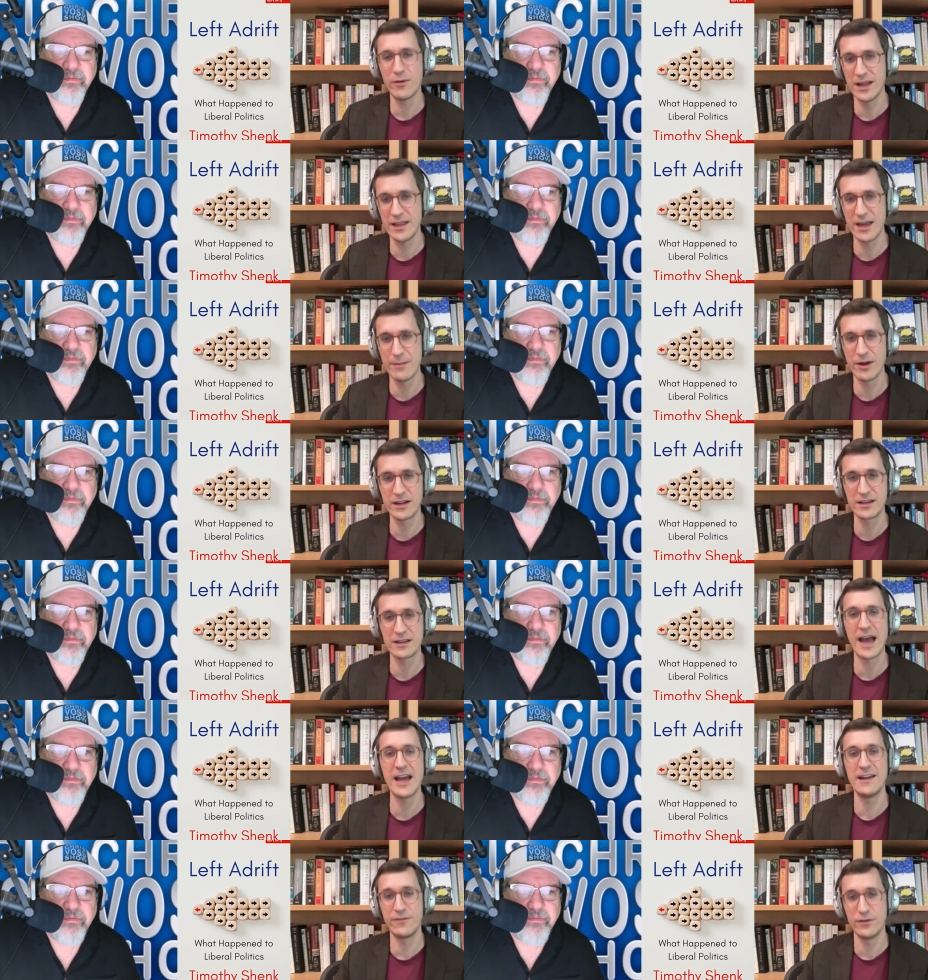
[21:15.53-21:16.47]
Speaker 1: running them are
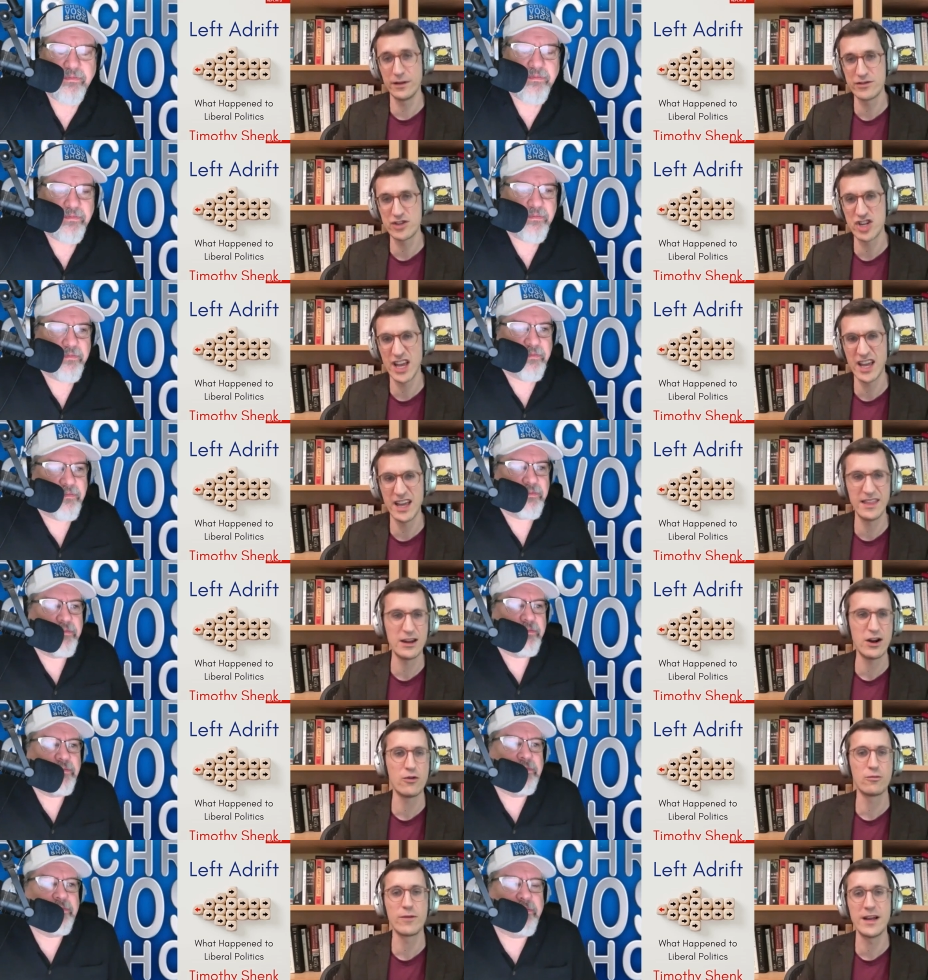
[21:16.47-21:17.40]
kind of full of shit. They
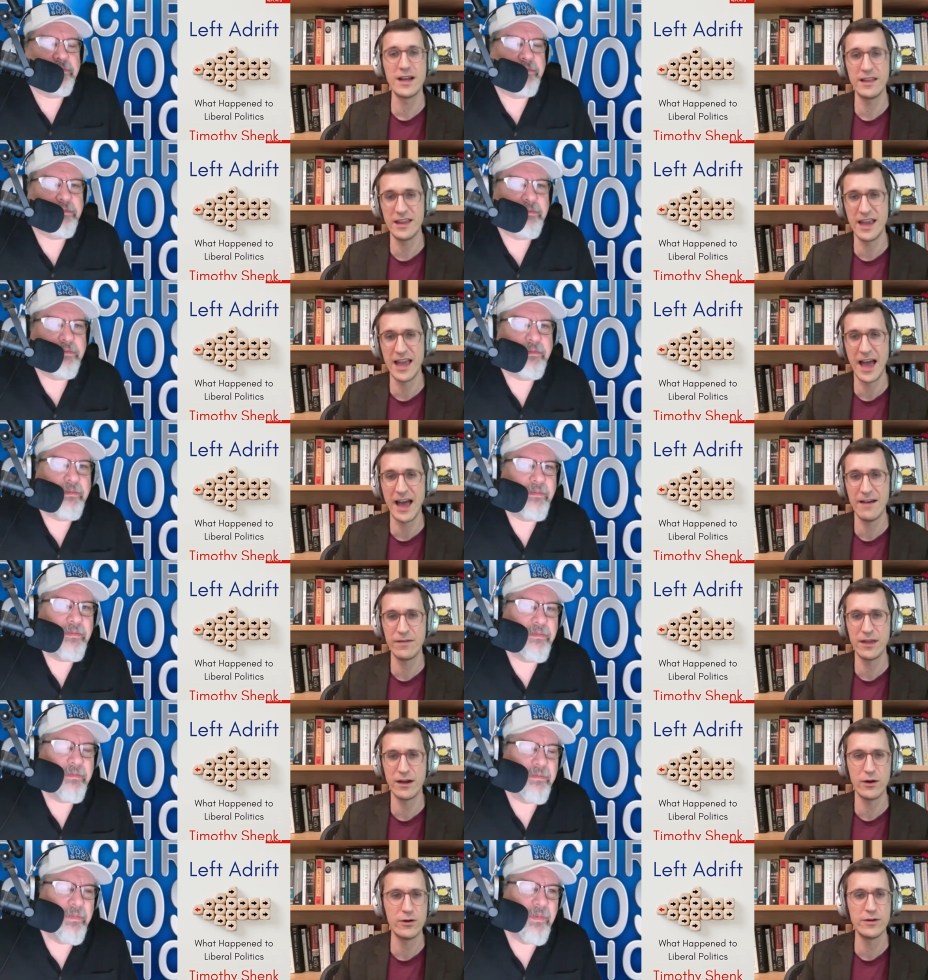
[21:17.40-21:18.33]
don't really, they
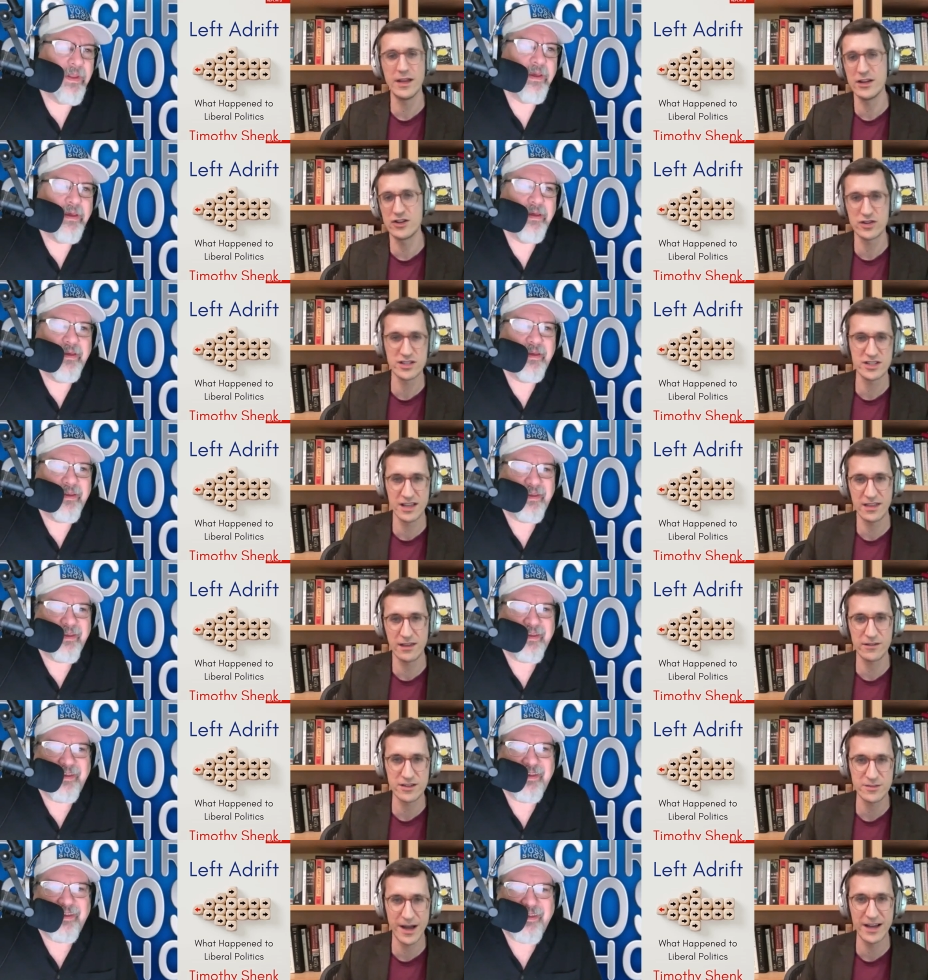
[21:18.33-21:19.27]
have their own interests that they're
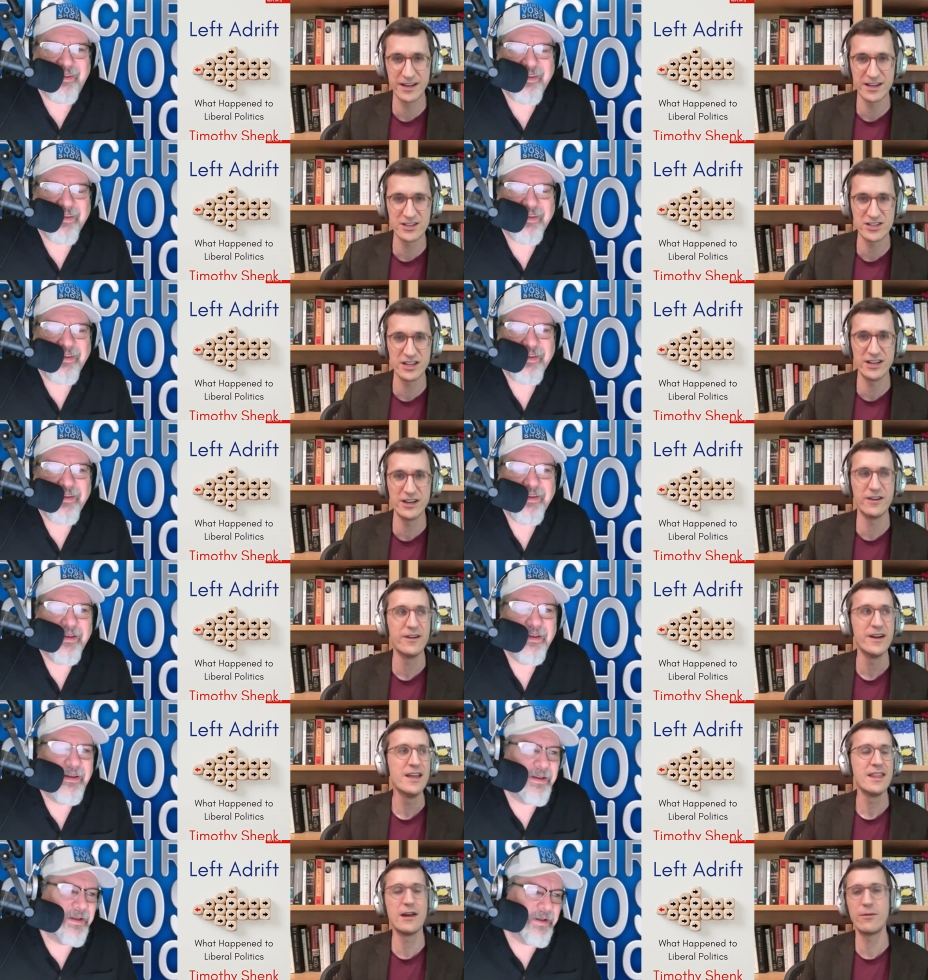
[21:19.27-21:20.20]
responding to.
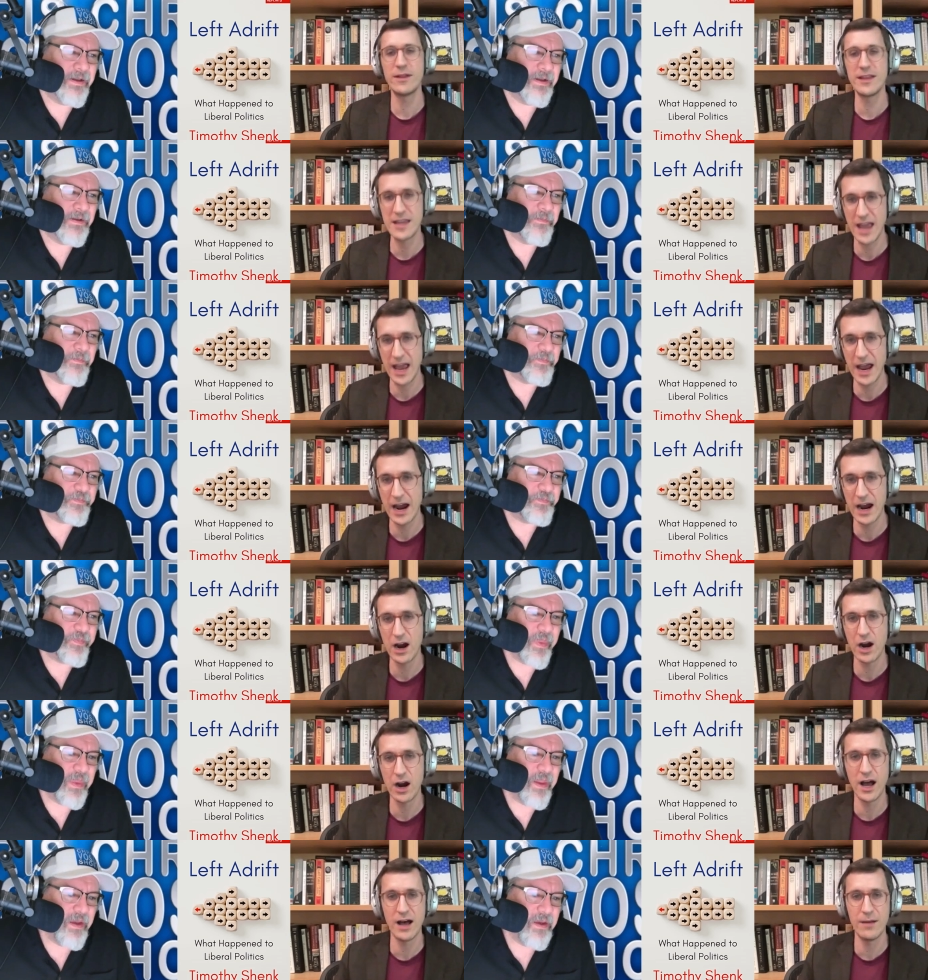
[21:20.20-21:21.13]
They don't really
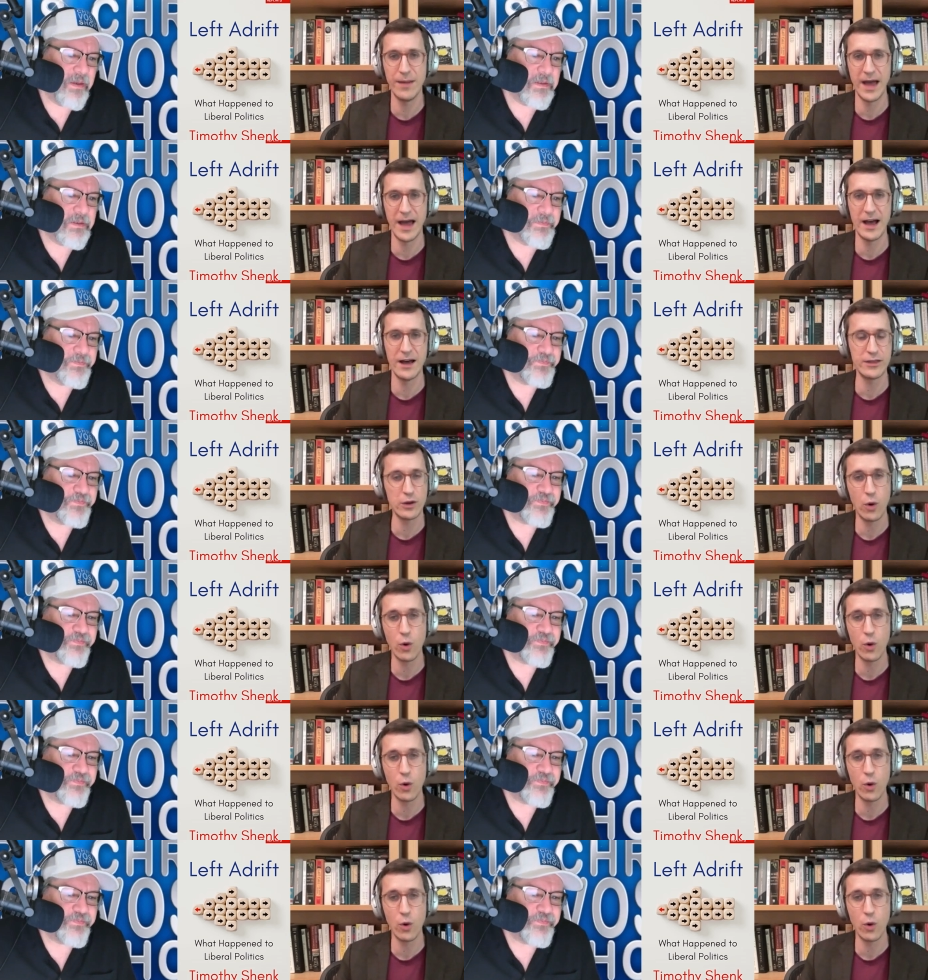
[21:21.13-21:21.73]
care about the